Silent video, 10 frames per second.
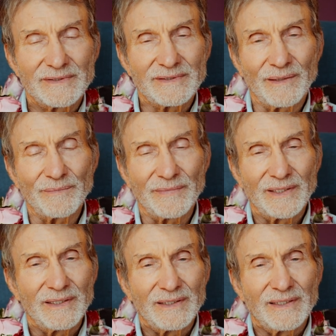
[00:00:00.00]
some
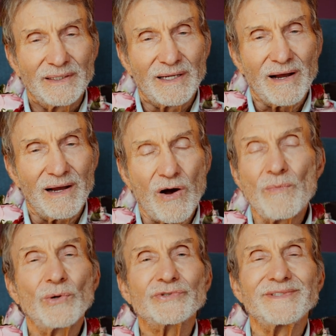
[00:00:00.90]

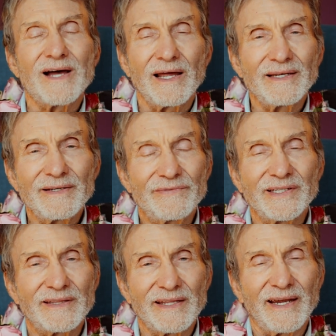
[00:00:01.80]
almost
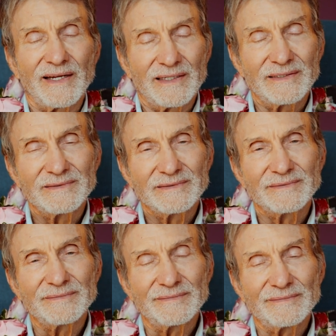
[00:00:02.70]
non-living thing.
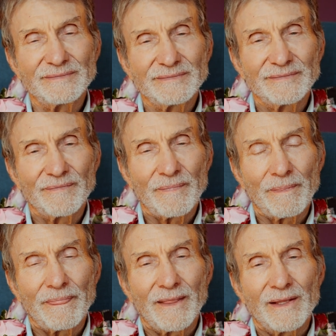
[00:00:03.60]
Mm.
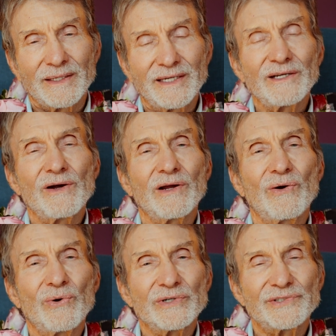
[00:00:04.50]
Get on a
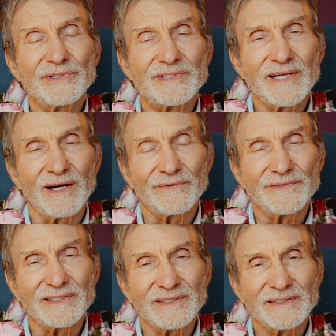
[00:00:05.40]
horse yourself
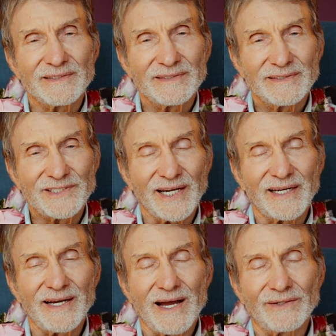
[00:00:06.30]
and check
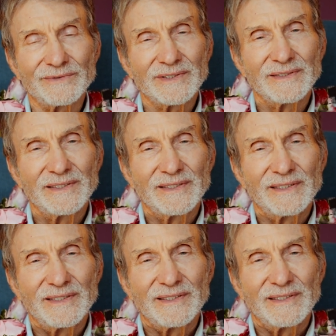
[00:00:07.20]
it out.
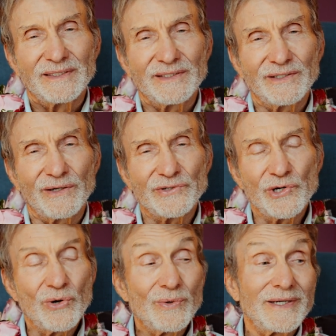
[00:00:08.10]
You know,
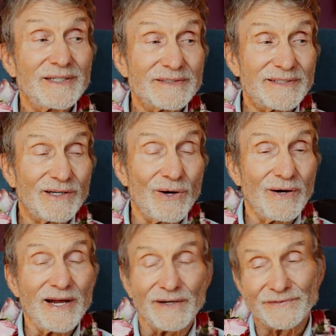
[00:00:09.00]
your will is to go
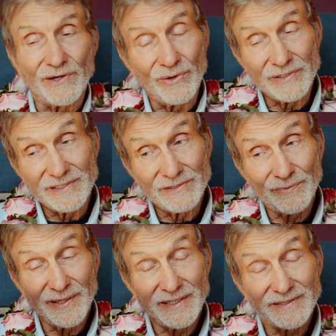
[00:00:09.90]
left, the horse's
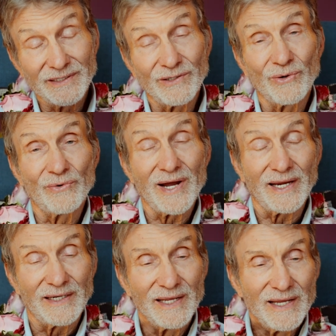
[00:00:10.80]
will is to go
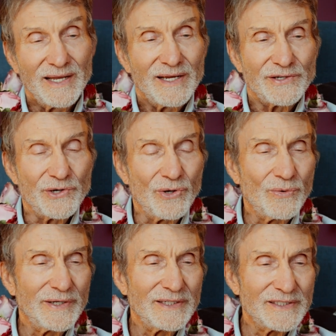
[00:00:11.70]
right. Your
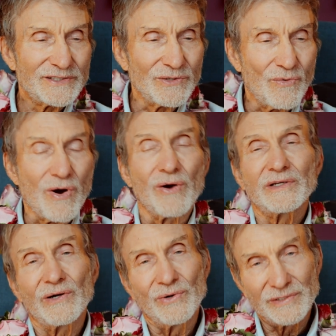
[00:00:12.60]
will is to walk,
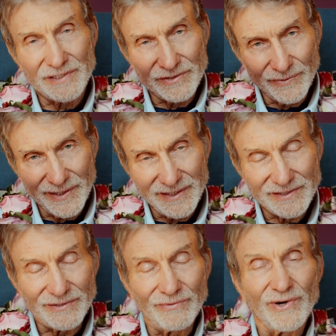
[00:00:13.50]
the horse's will
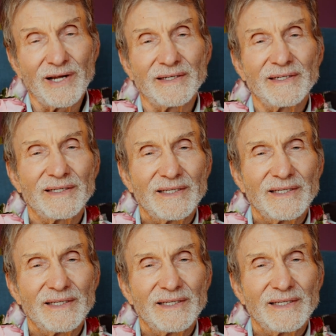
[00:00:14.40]
is to run.